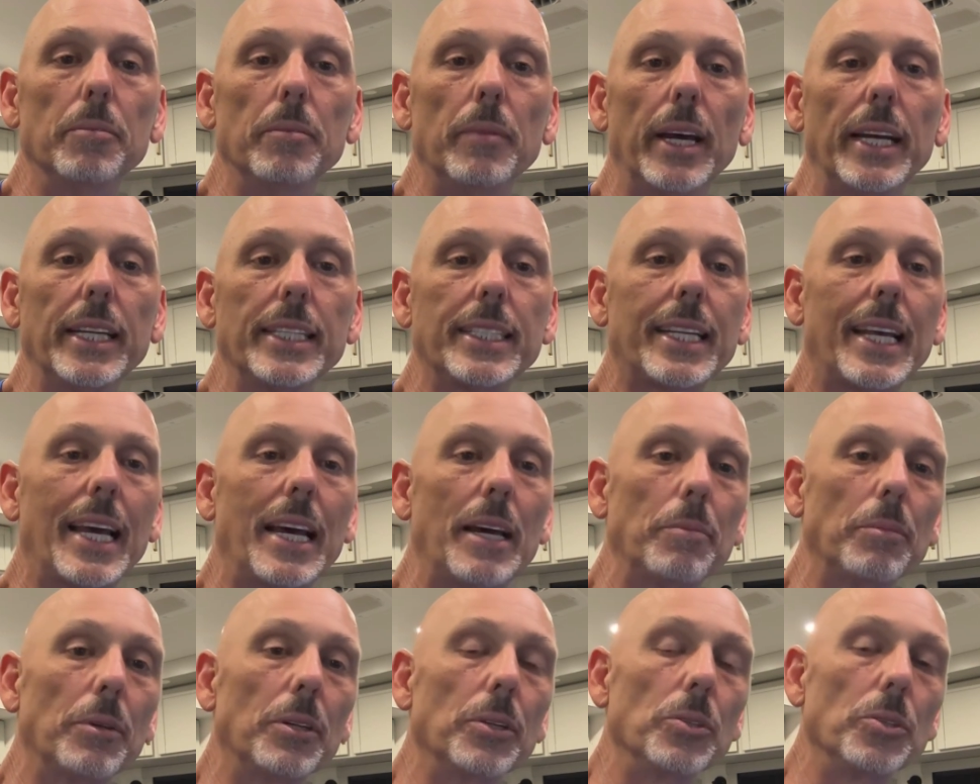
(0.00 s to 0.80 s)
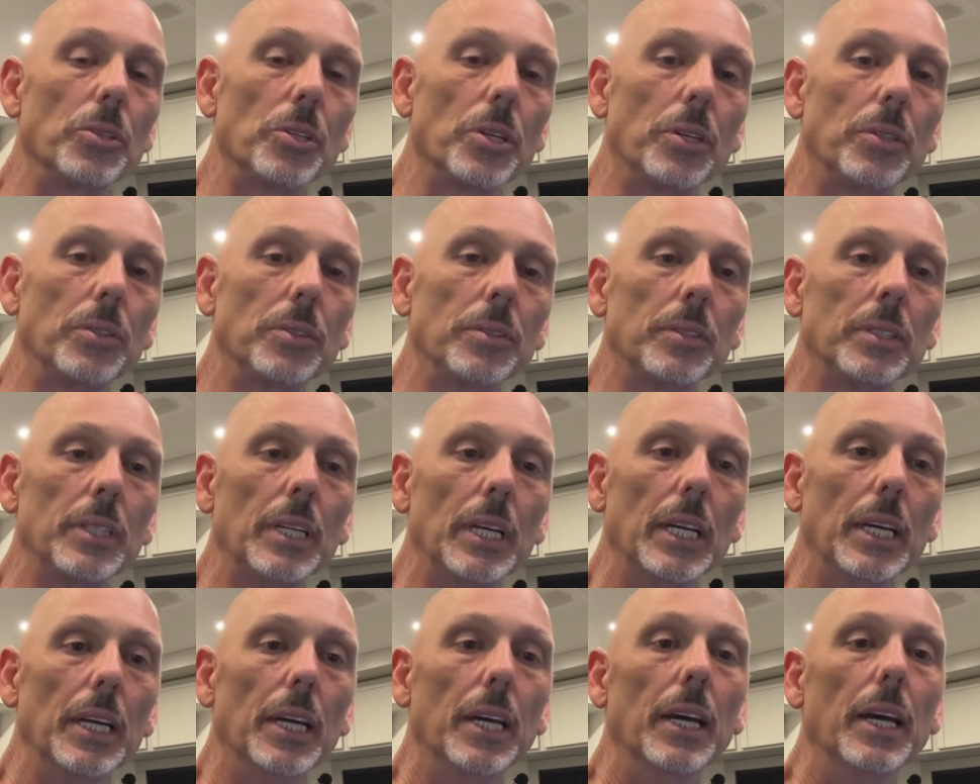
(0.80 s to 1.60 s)
as time goes on.
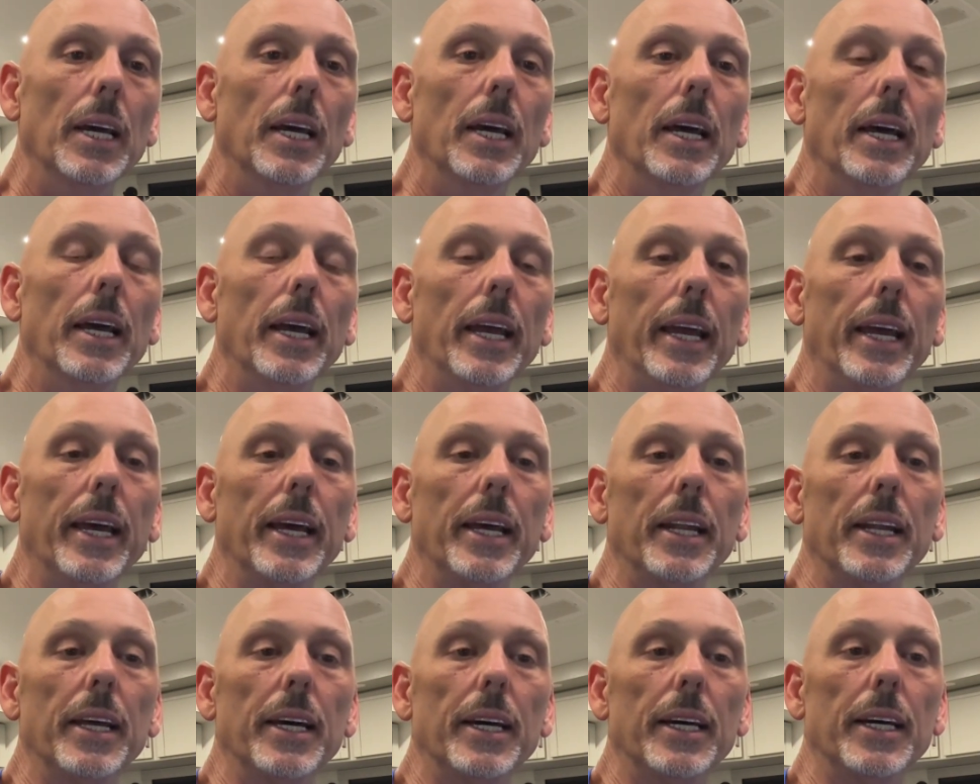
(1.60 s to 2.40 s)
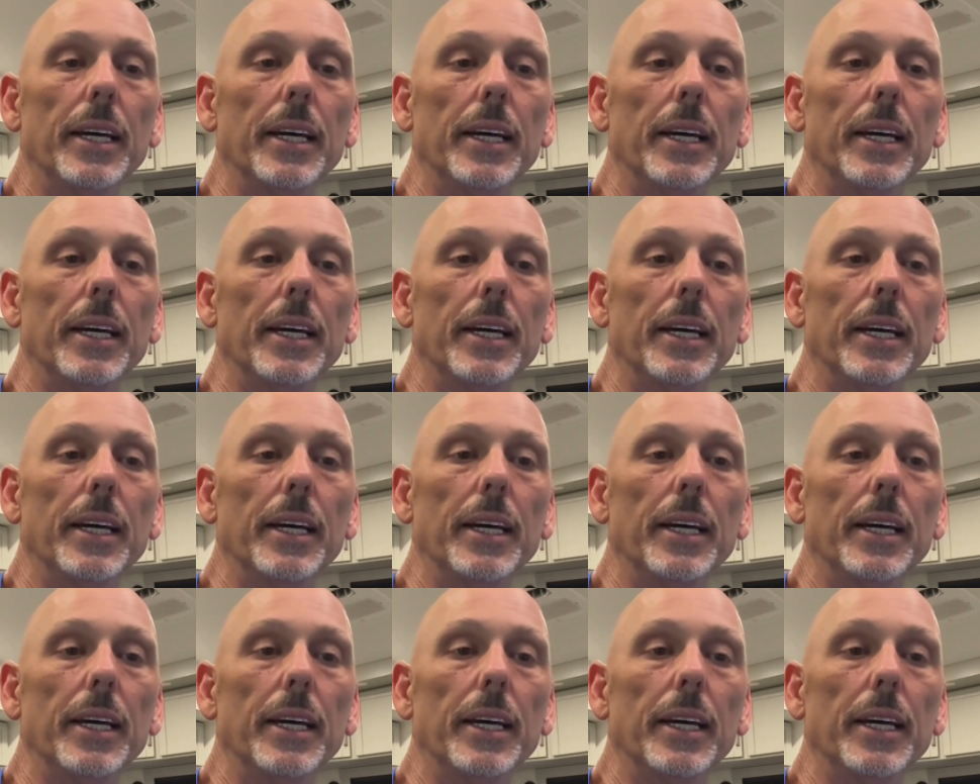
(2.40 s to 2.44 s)
And